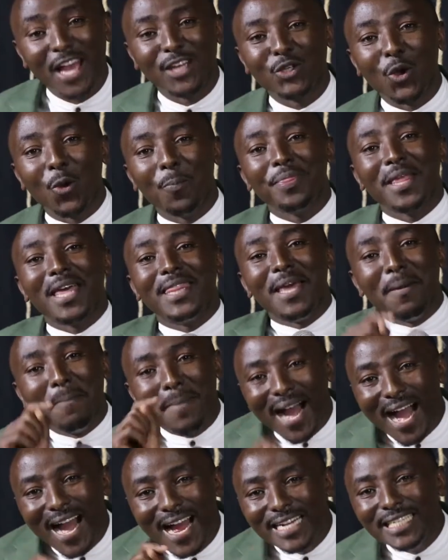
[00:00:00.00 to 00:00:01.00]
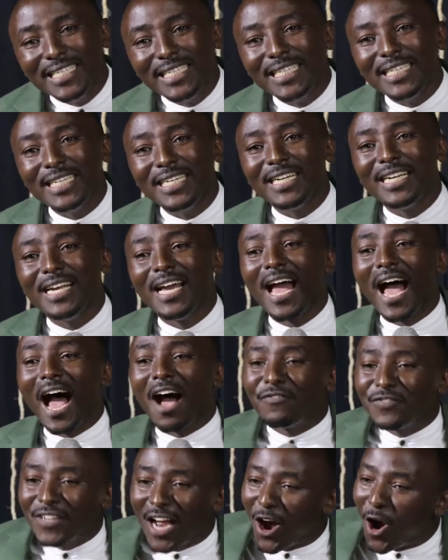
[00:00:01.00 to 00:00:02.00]
So the man
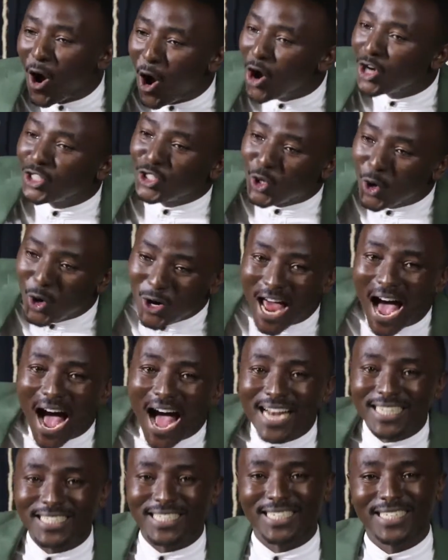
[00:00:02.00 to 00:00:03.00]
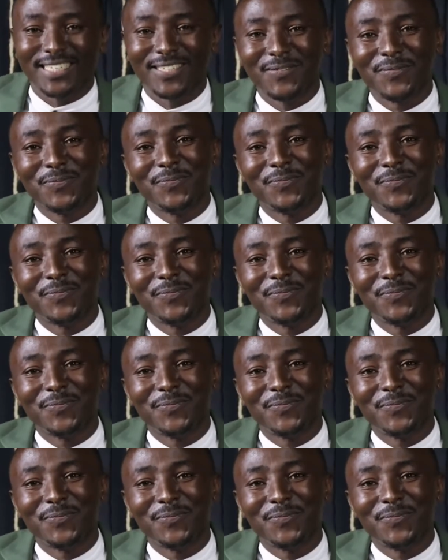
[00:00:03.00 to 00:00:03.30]
after God's own heart.